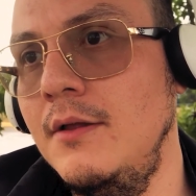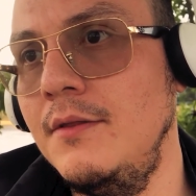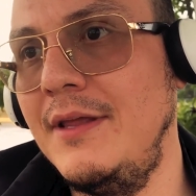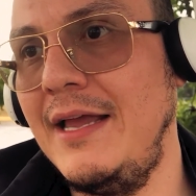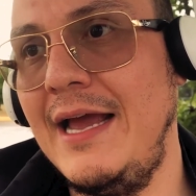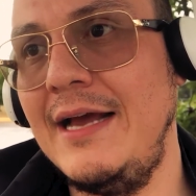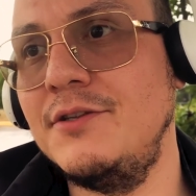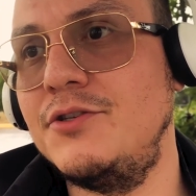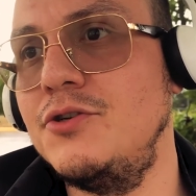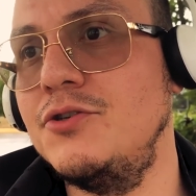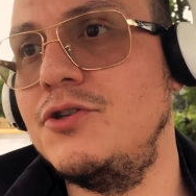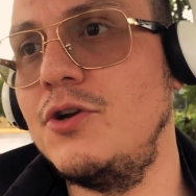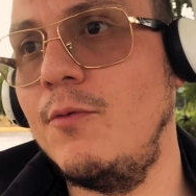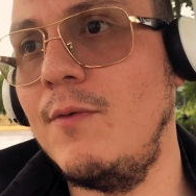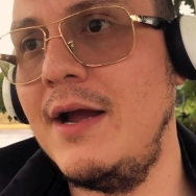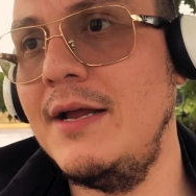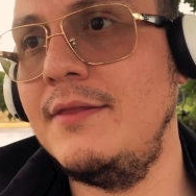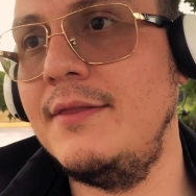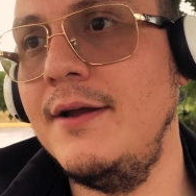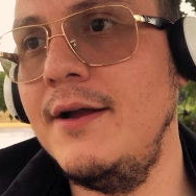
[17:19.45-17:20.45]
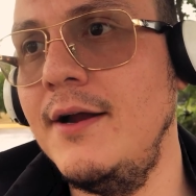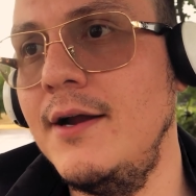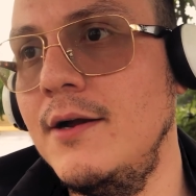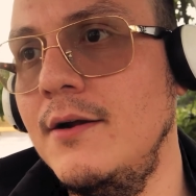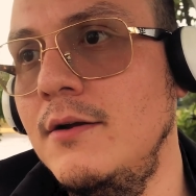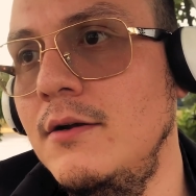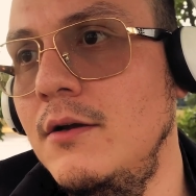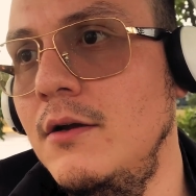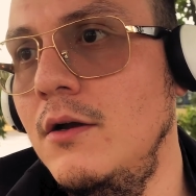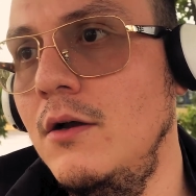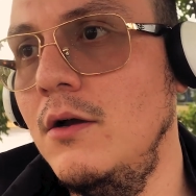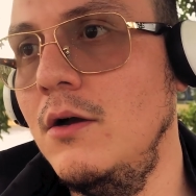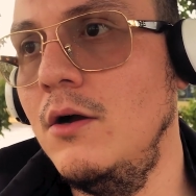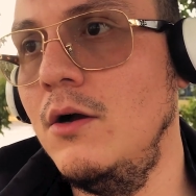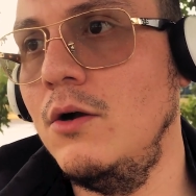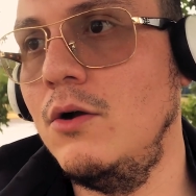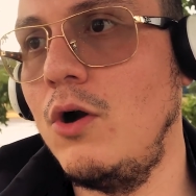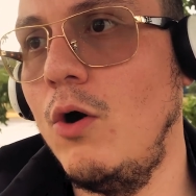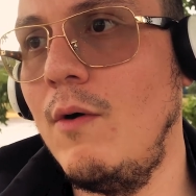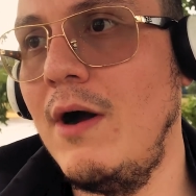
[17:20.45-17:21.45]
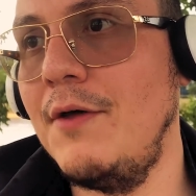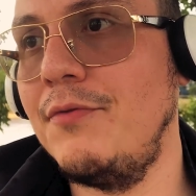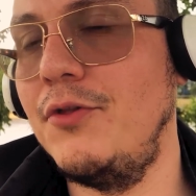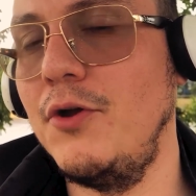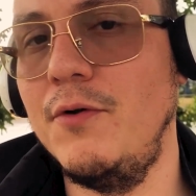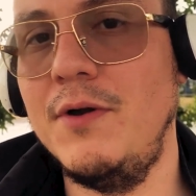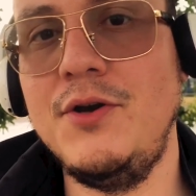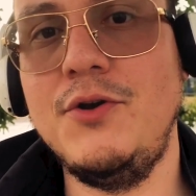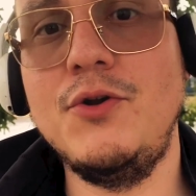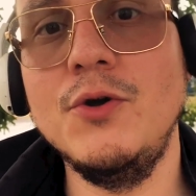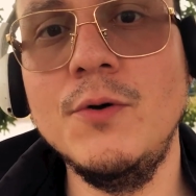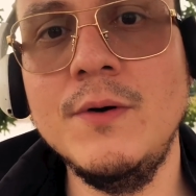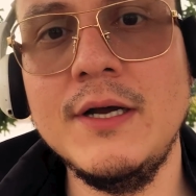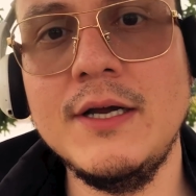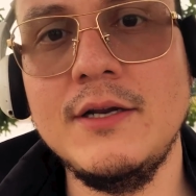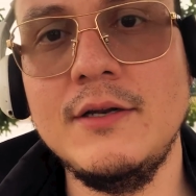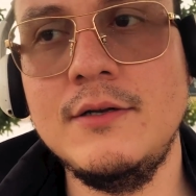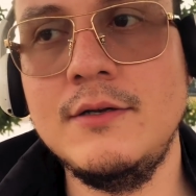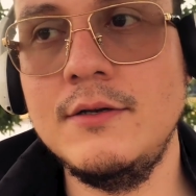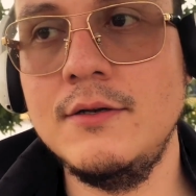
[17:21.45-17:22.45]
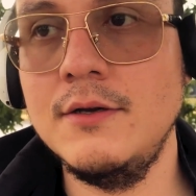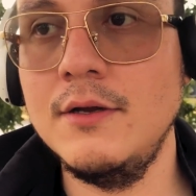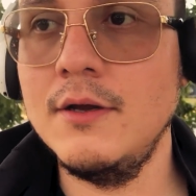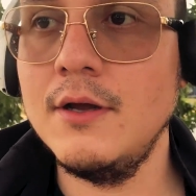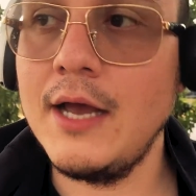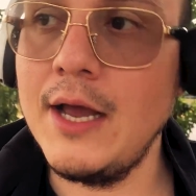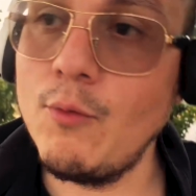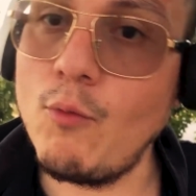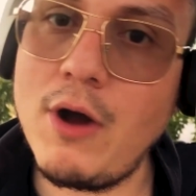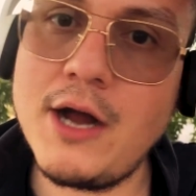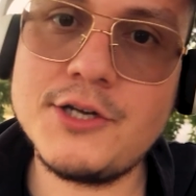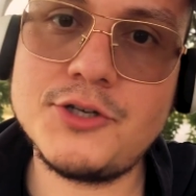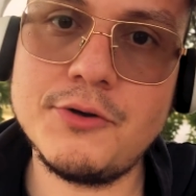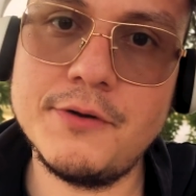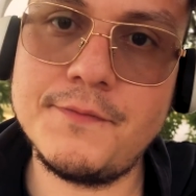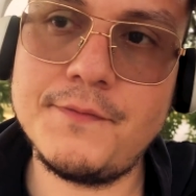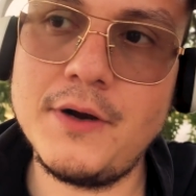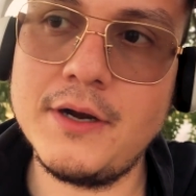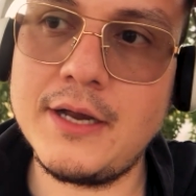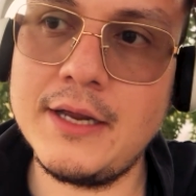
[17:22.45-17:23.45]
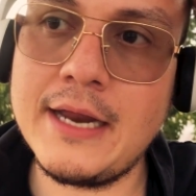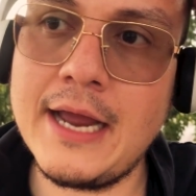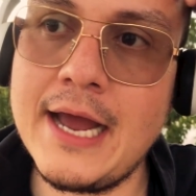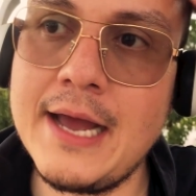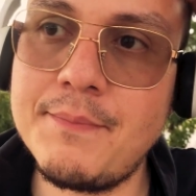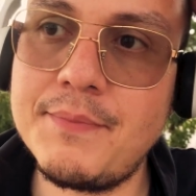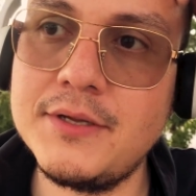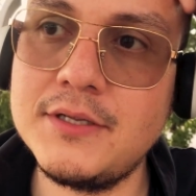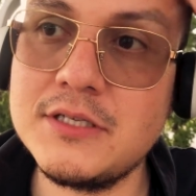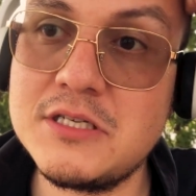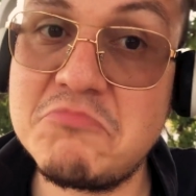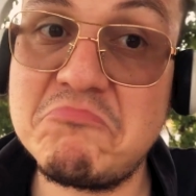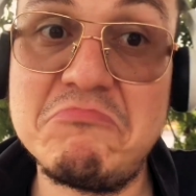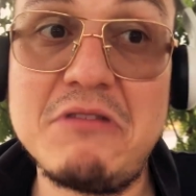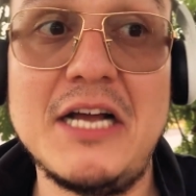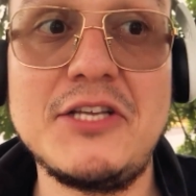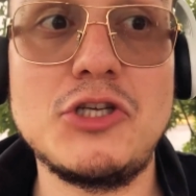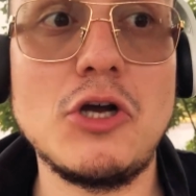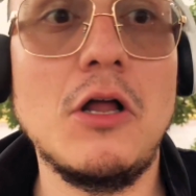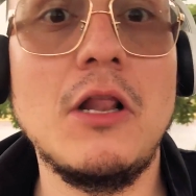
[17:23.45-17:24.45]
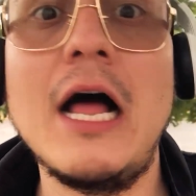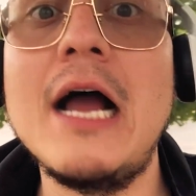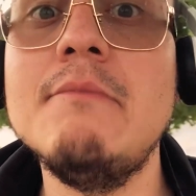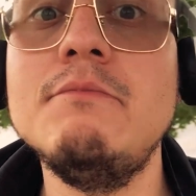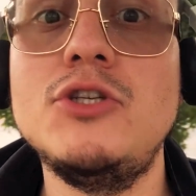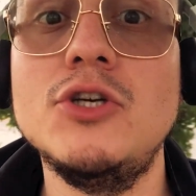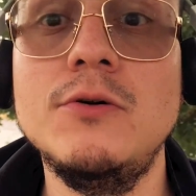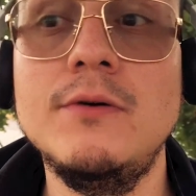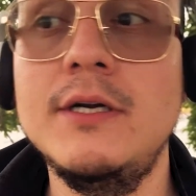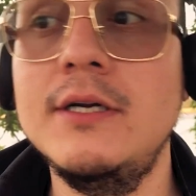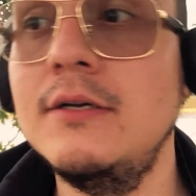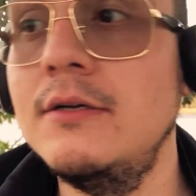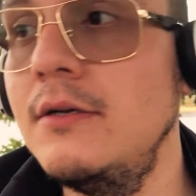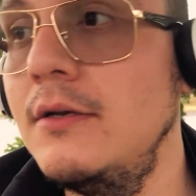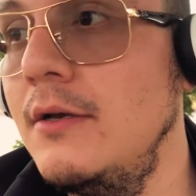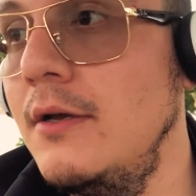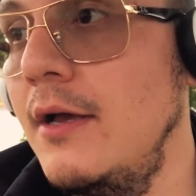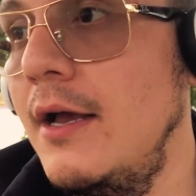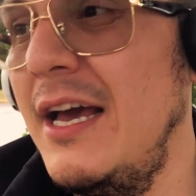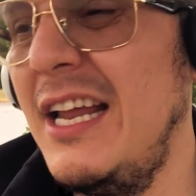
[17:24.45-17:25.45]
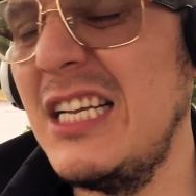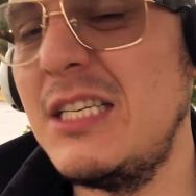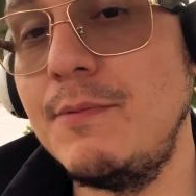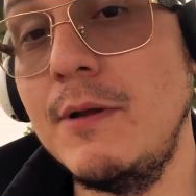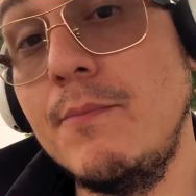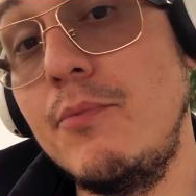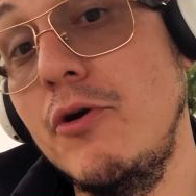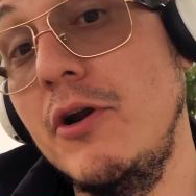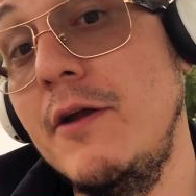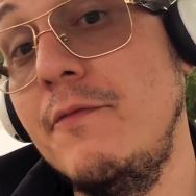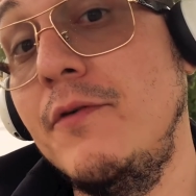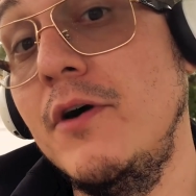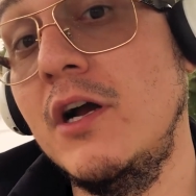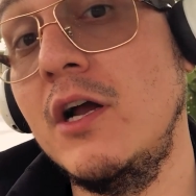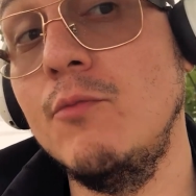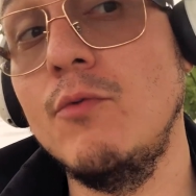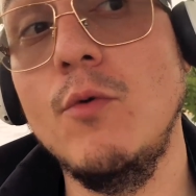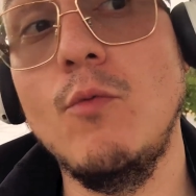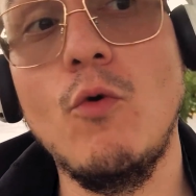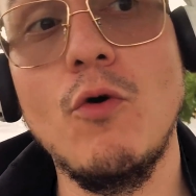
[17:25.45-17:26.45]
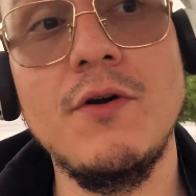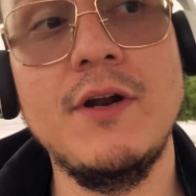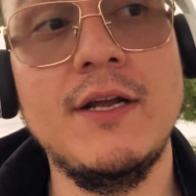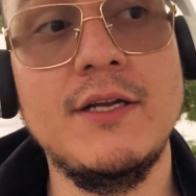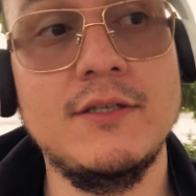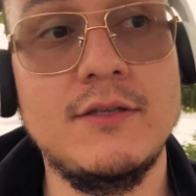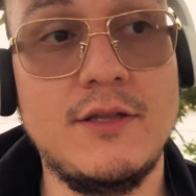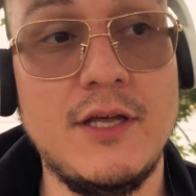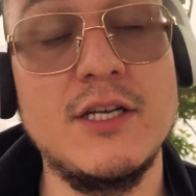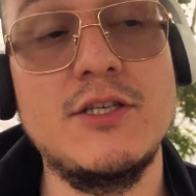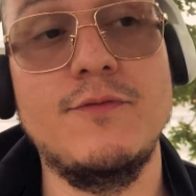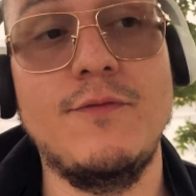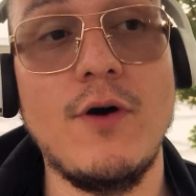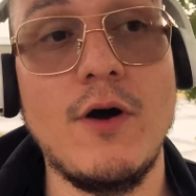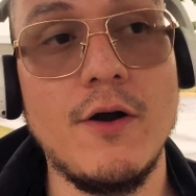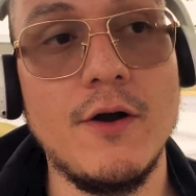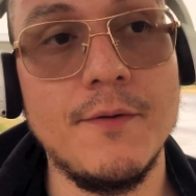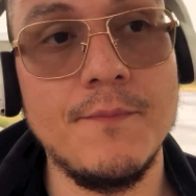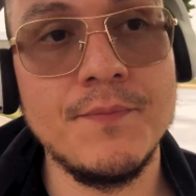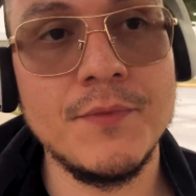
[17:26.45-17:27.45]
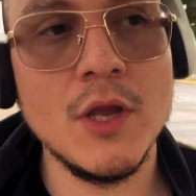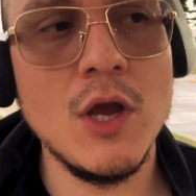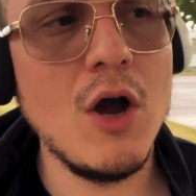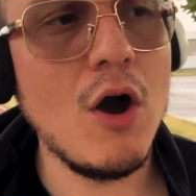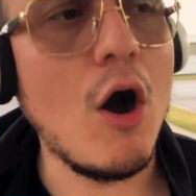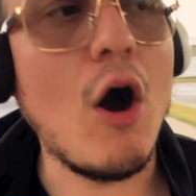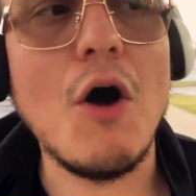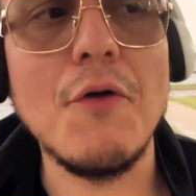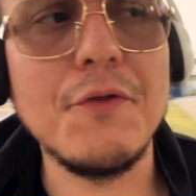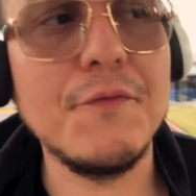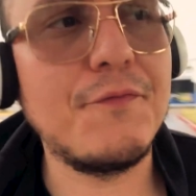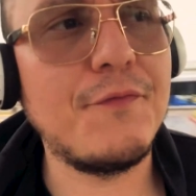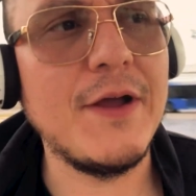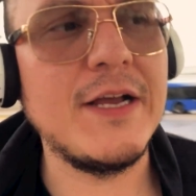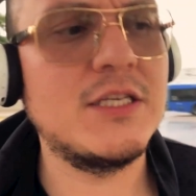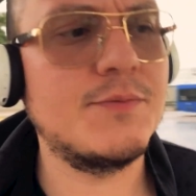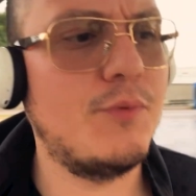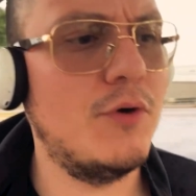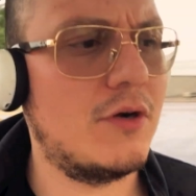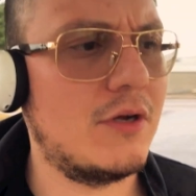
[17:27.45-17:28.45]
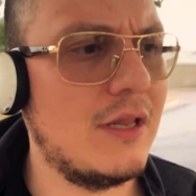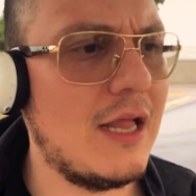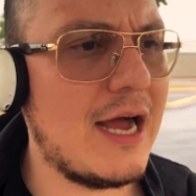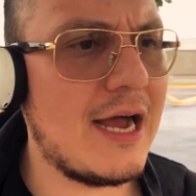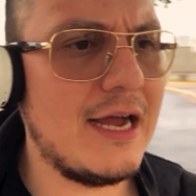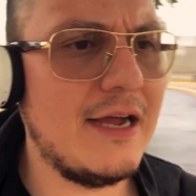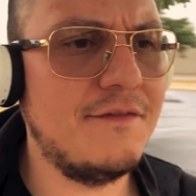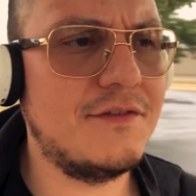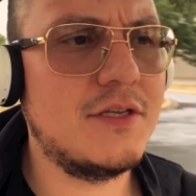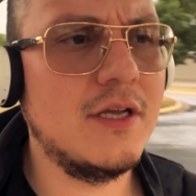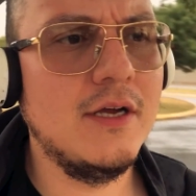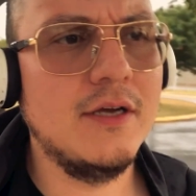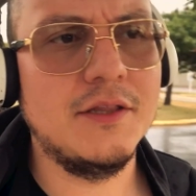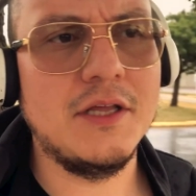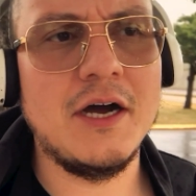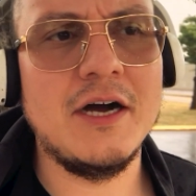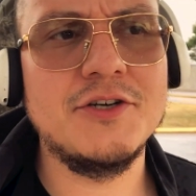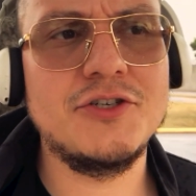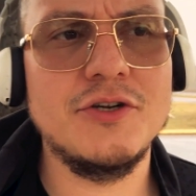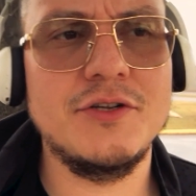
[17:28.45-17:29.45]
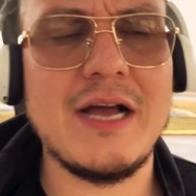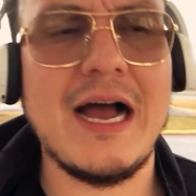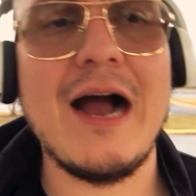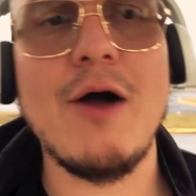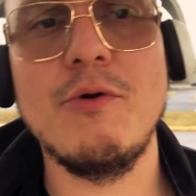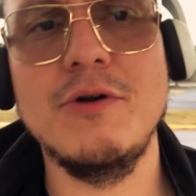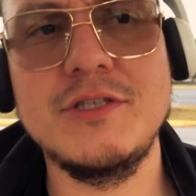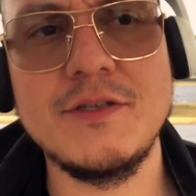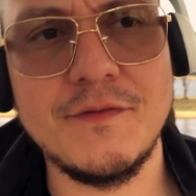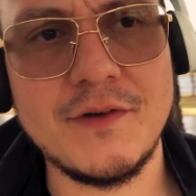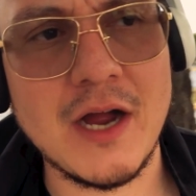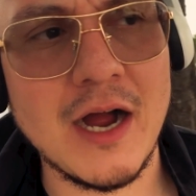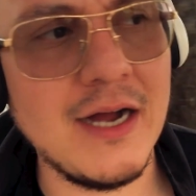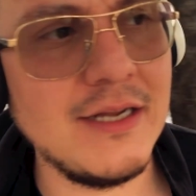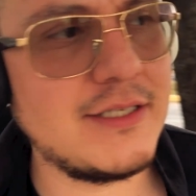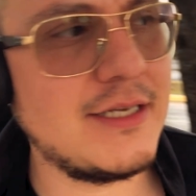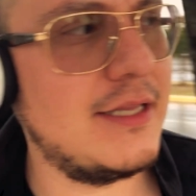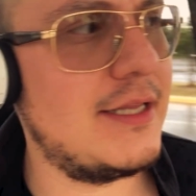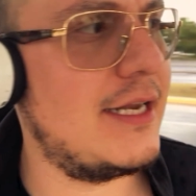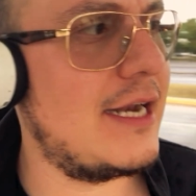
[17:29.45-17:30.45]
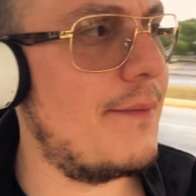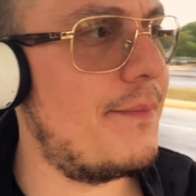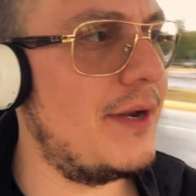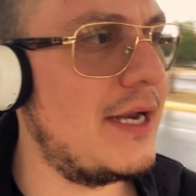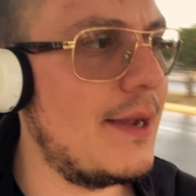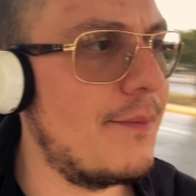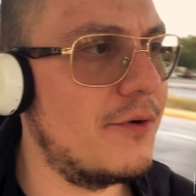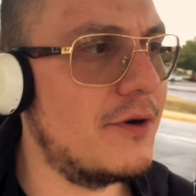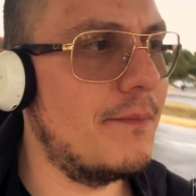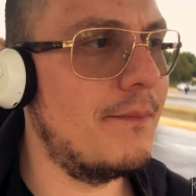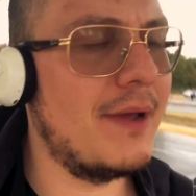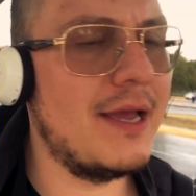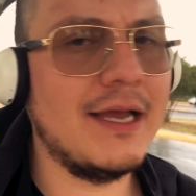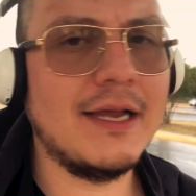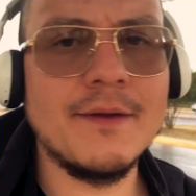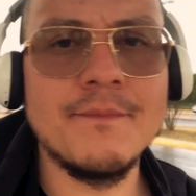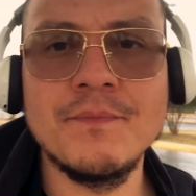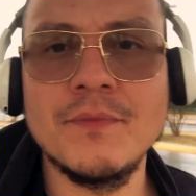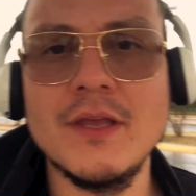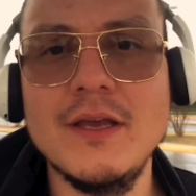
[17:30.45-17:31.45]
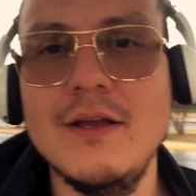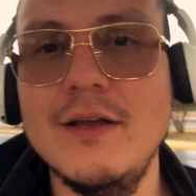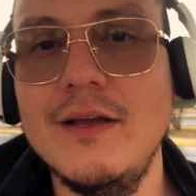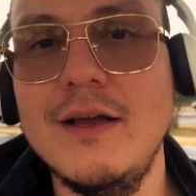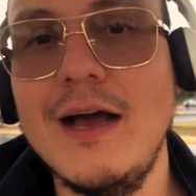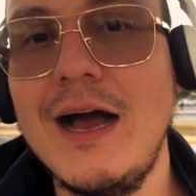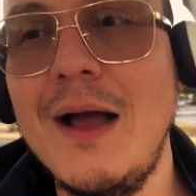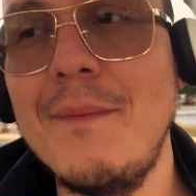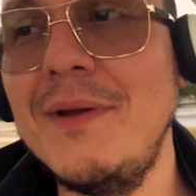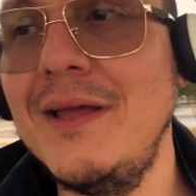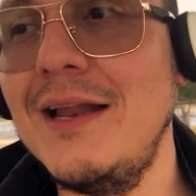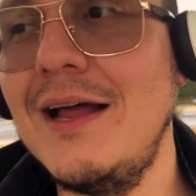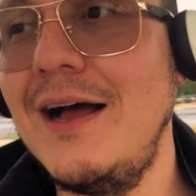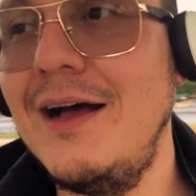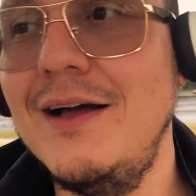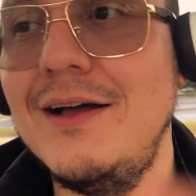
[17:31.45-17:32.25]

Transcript: The answers are right there. Go out there and do it and watch what fucking happens. That's all I'm doing. And it's been pretty fucking rewarding thus far all the Facebook Lives, the hundred hours of content that I've been able to make. I mean,